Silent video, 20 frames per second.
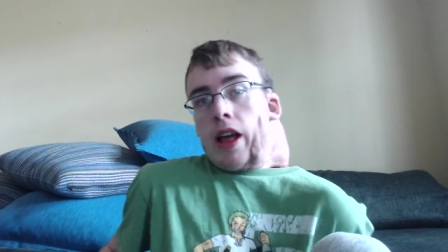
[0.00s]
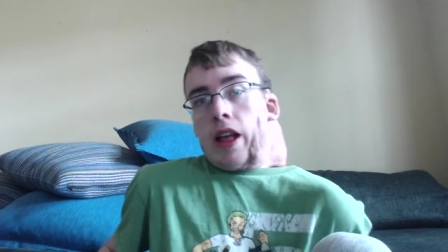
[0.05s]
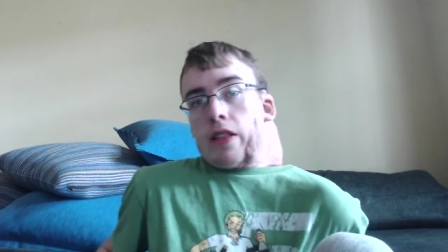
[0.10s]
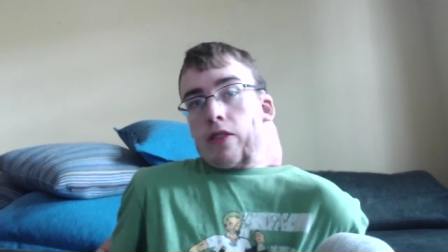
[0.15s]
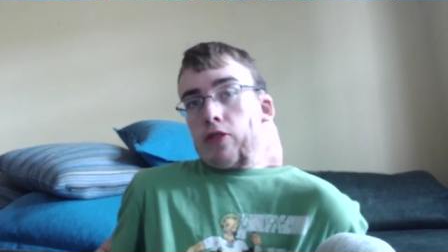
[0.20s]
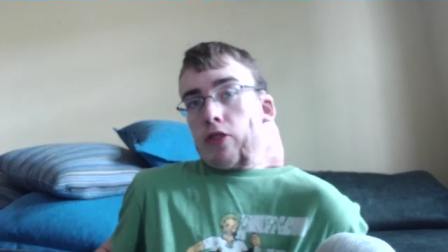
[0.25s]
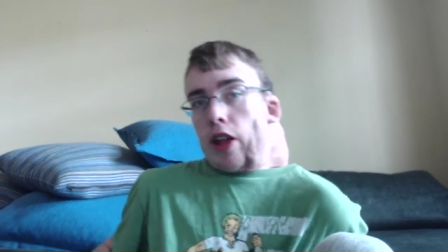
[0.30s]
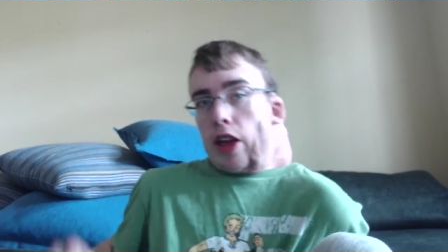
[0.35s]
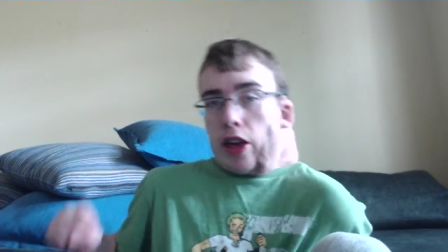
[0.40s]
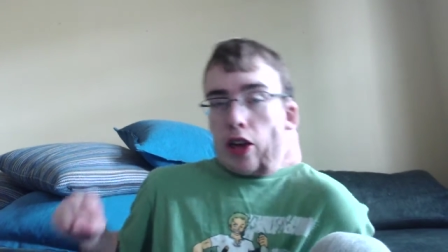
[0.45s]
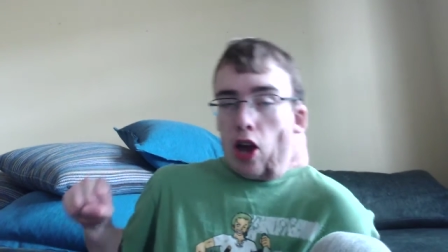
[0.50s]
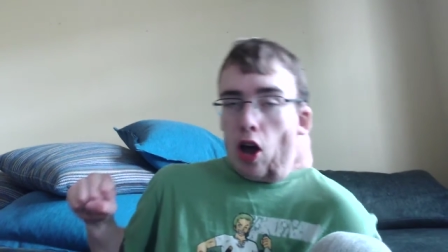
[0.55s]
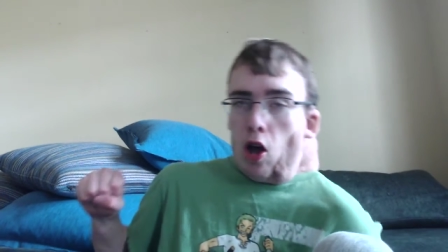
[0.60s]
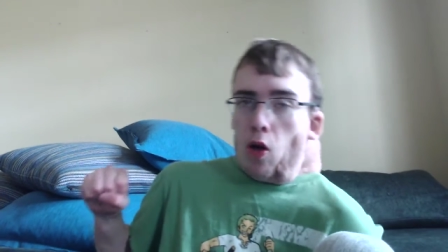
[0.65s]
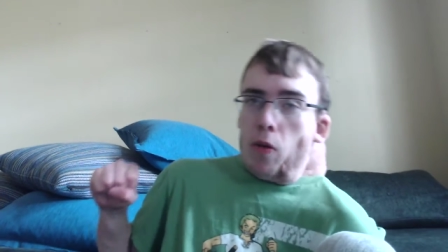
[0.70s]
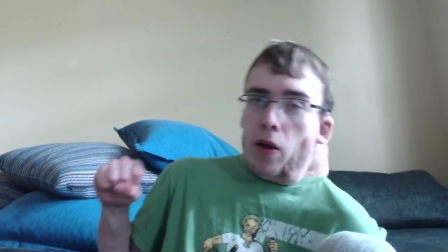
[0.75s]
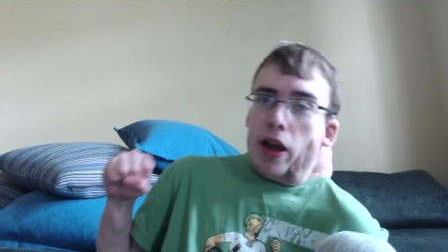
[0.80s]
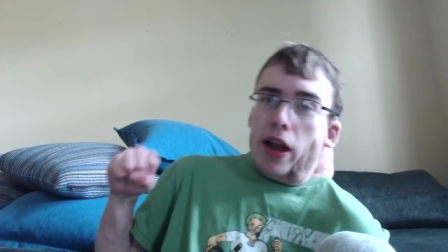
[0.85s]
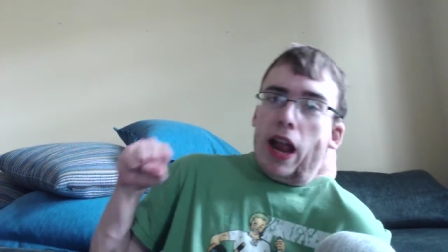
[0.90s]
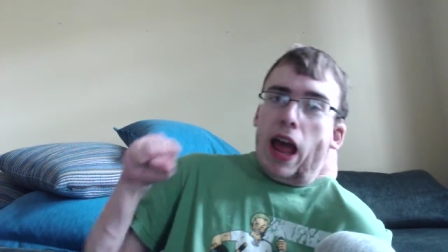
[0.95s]
So they
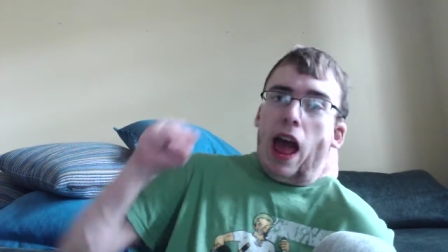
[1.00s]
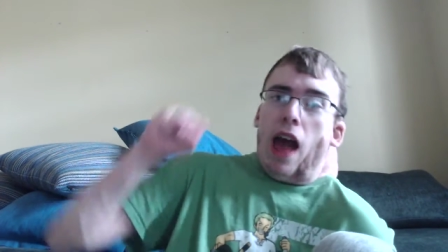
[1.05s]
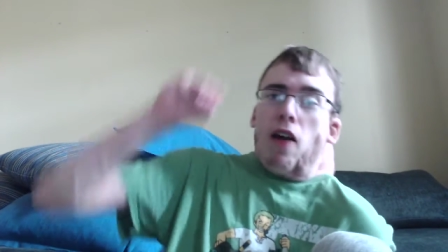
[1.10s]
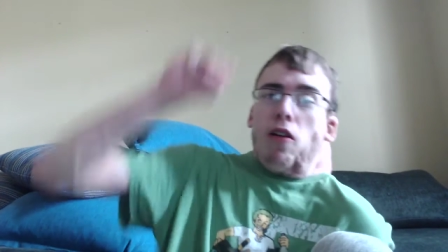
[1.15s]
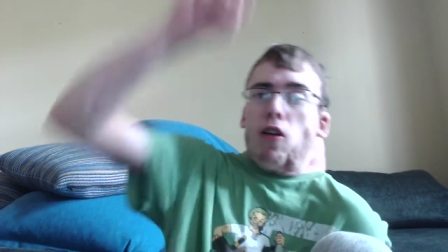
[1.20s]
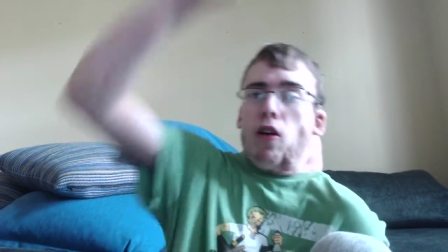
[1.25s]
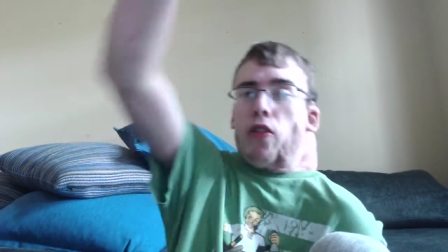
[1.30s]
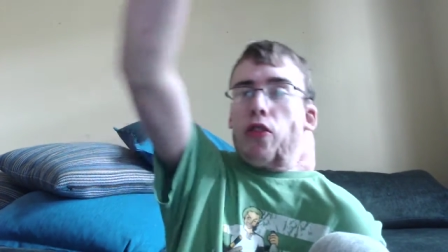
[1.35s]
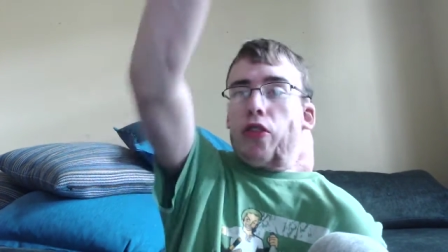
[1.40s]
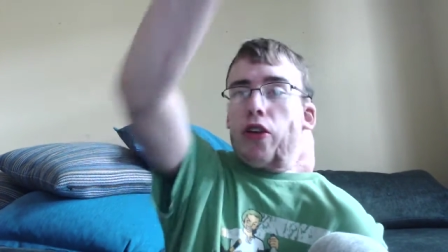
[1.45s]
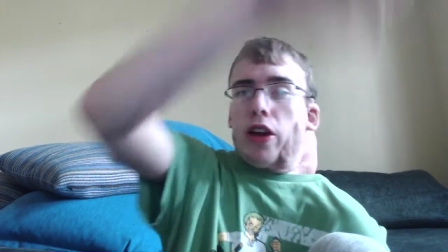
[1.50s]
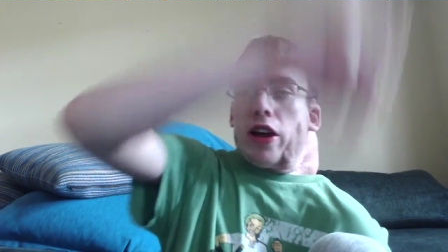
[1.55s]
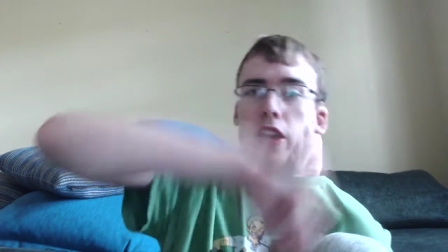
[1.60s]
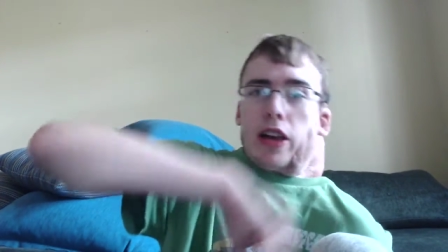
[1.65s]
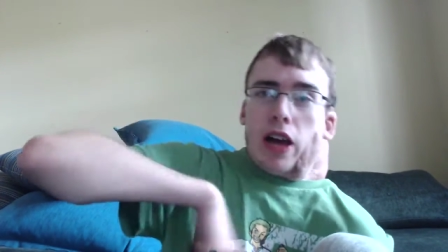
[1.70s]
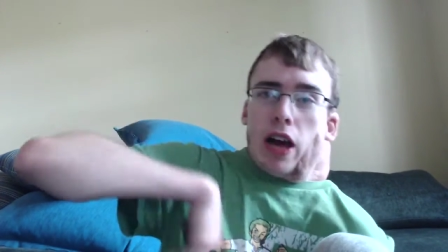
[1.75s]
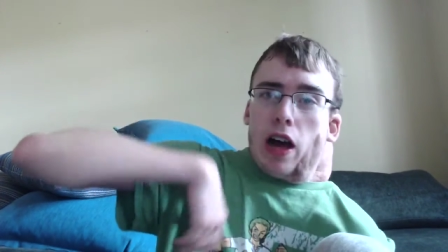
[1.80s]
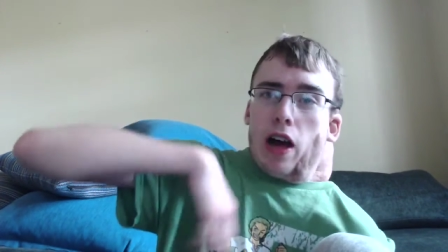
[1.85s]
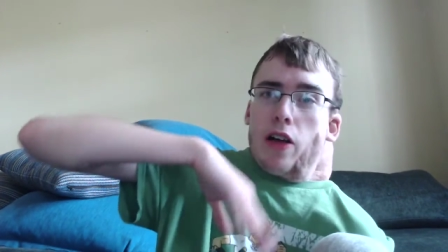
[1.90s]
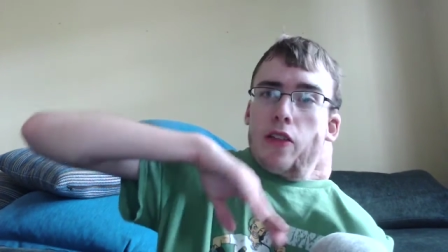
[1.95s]
go in,
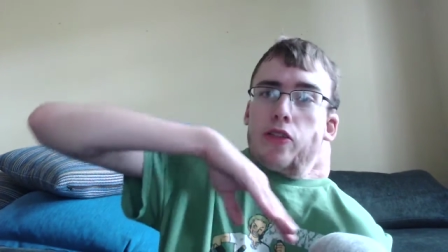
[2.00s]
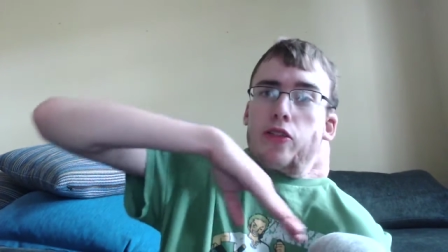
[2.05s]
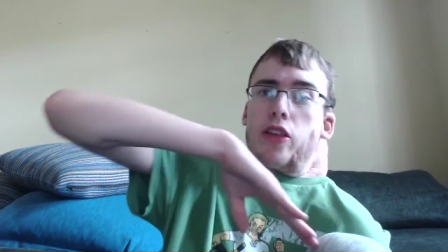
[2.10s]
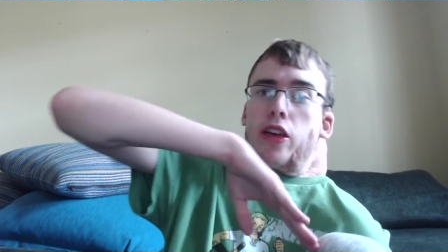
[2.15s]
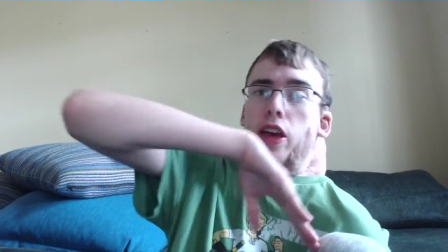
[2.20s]
Elephant Gun,